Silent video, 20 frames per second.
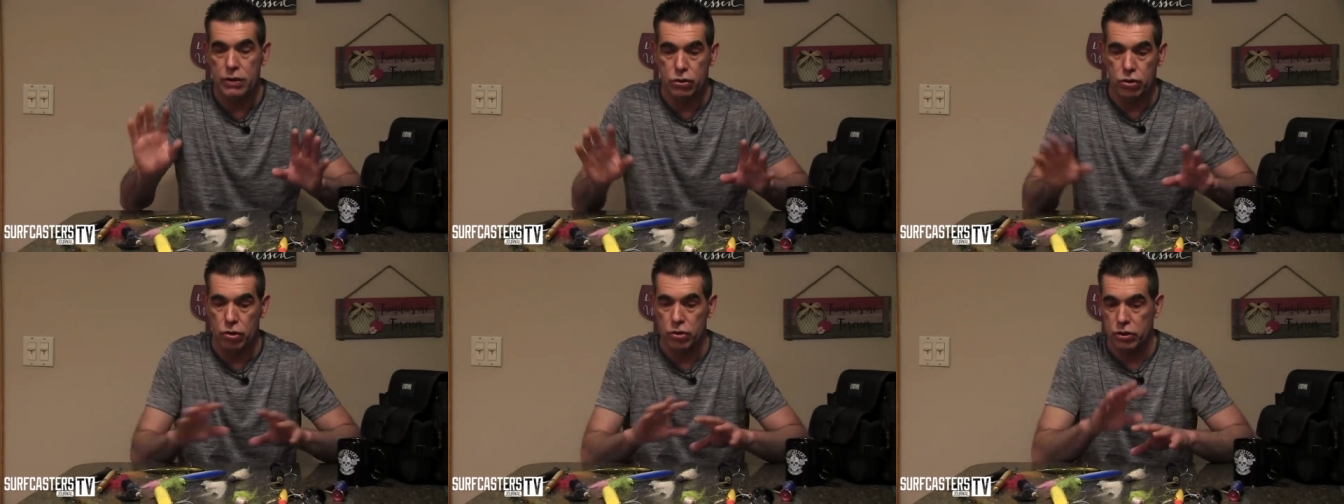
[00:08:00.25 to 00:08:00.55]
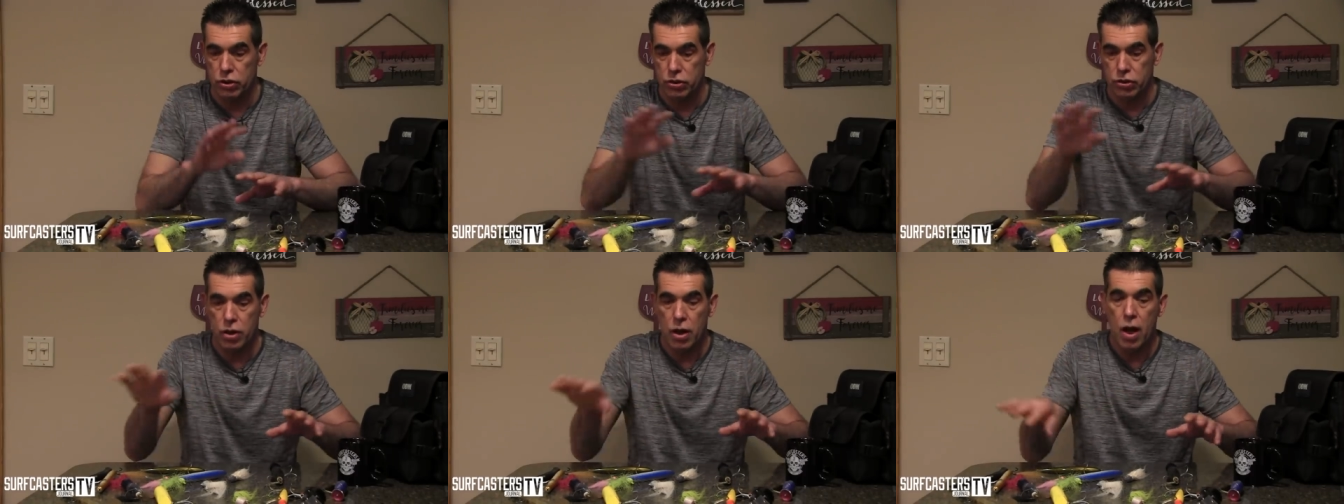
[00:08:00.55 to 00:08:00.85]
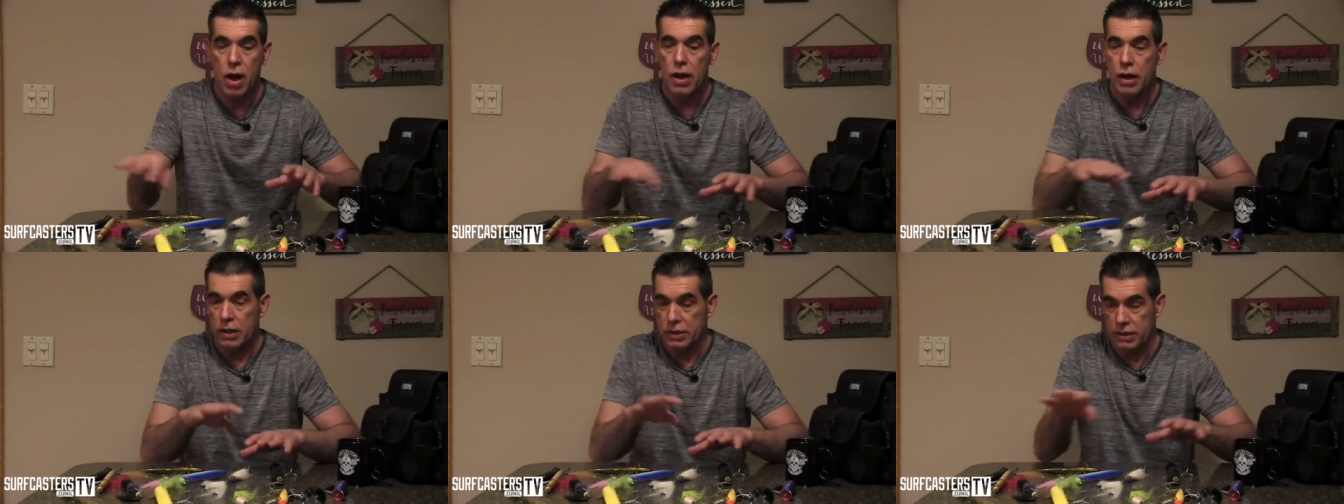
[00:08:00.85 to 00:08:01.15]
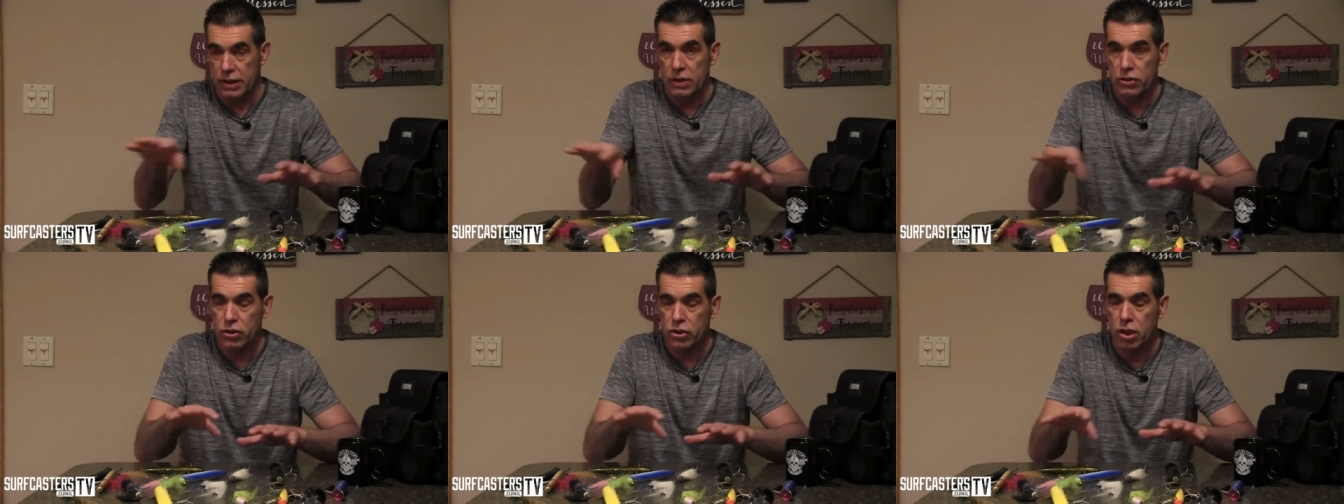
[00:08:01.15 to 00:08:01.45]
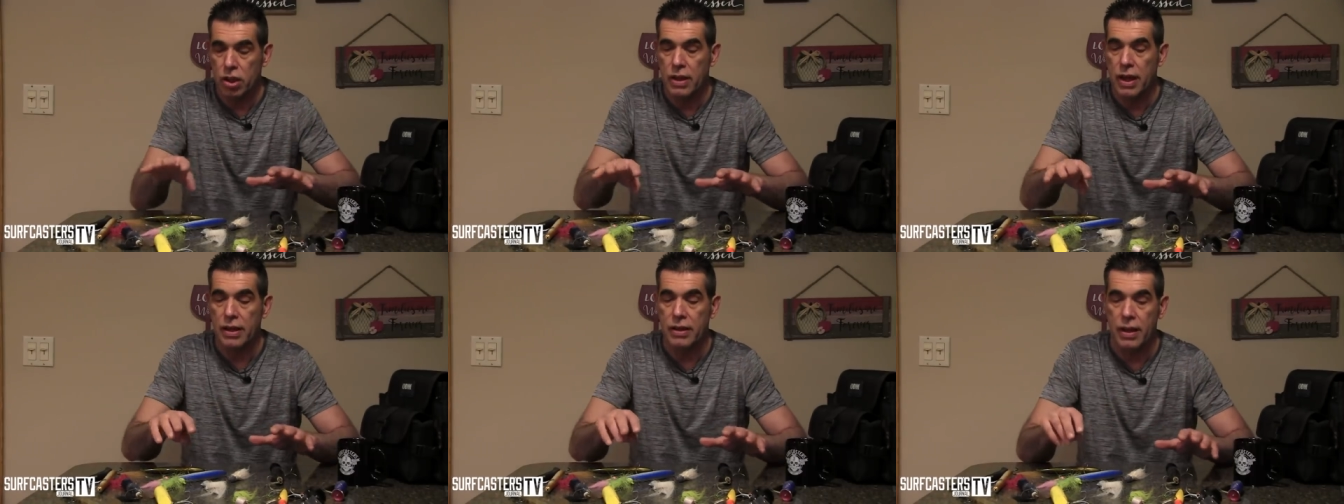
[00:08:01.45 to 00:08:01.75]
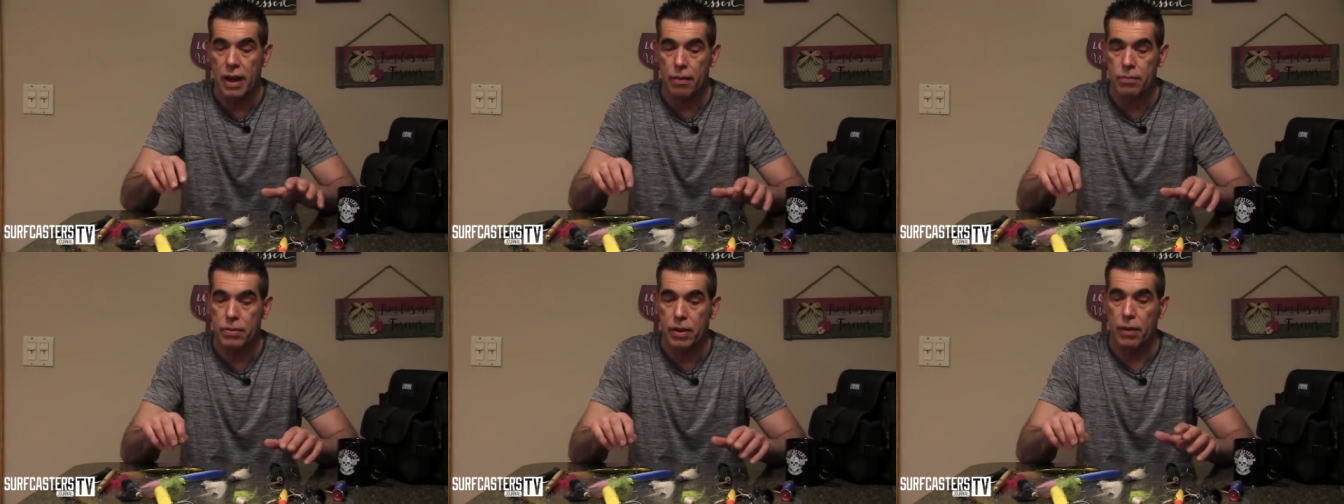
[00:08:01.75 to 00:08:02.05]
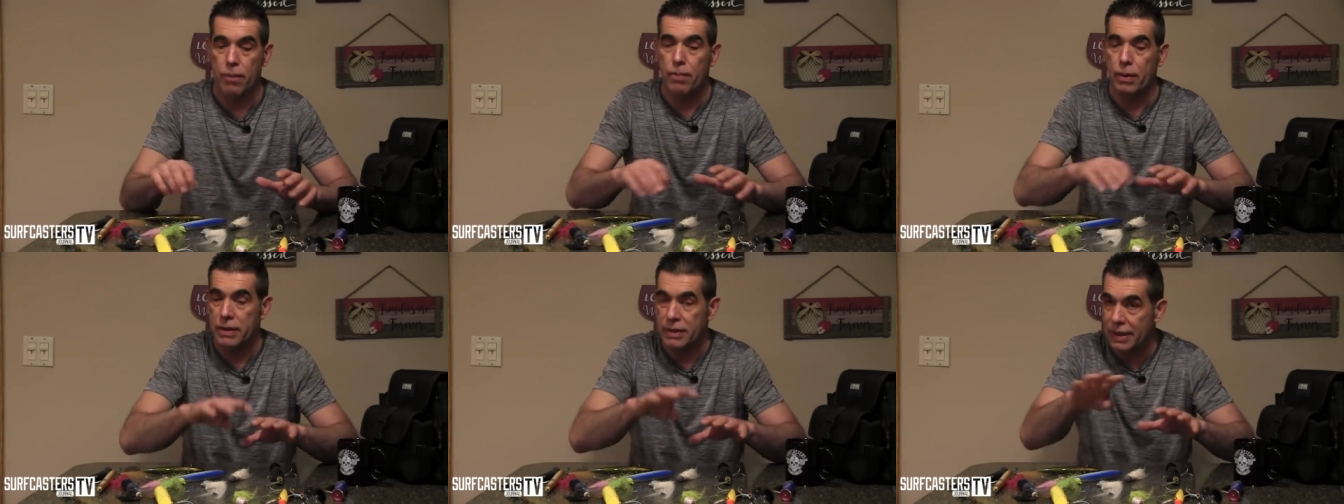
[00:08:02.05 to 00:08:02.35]
So just it's not just a daytime
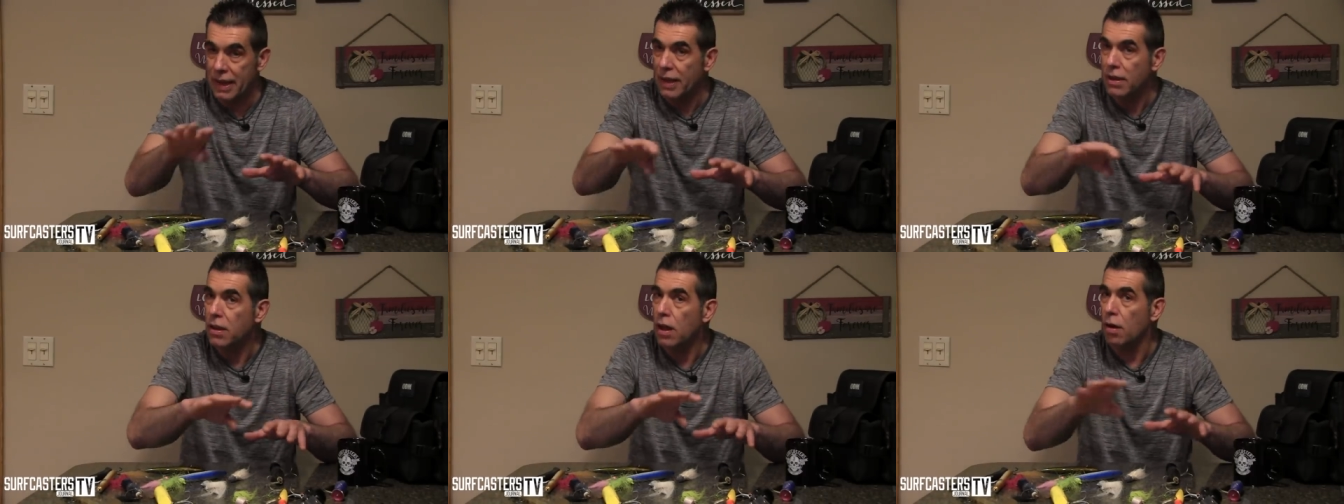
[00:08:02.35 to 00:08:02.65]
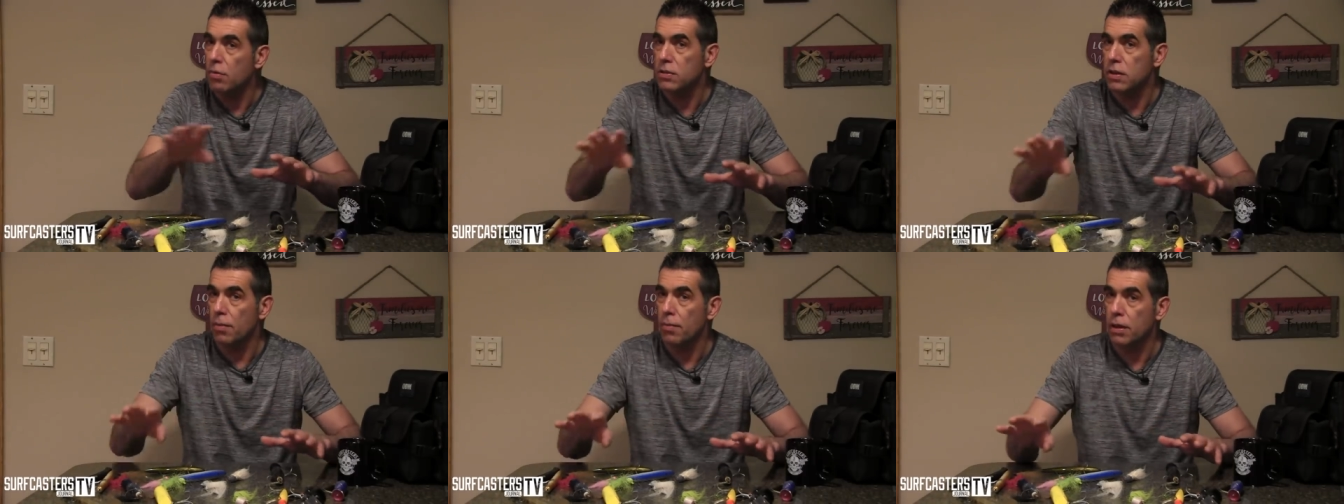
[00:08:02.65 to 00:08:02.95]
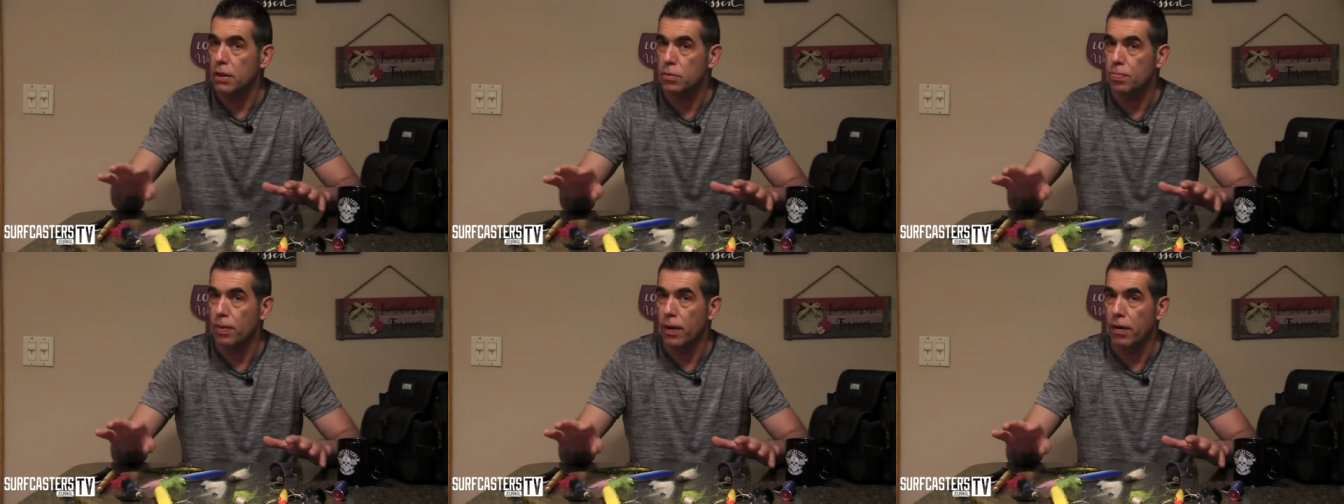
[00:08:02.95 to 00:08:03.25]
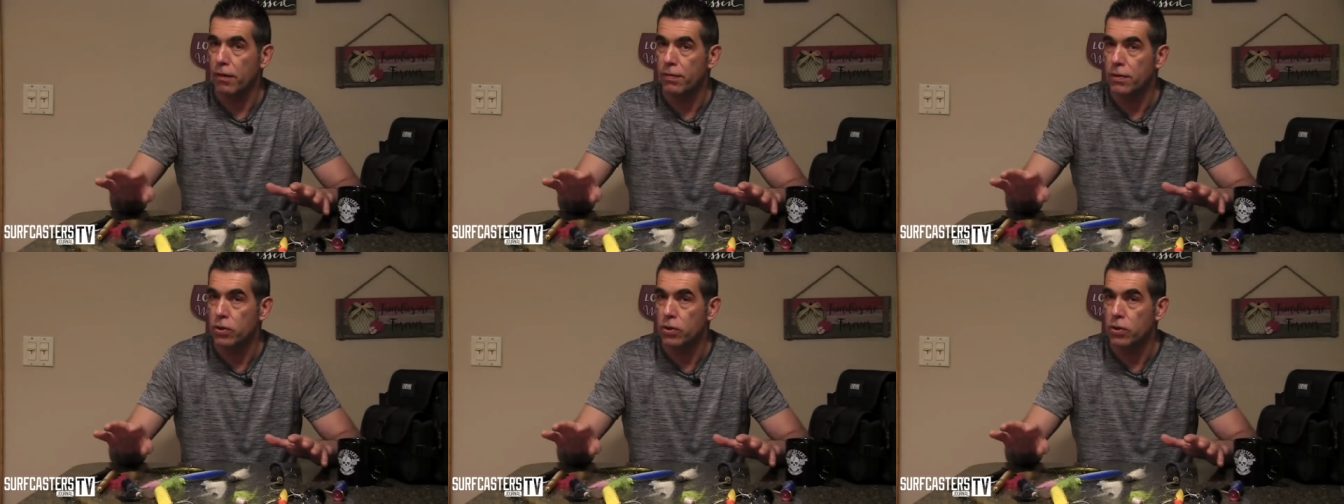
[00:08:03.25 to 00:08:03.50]
thing, but daytime's a much better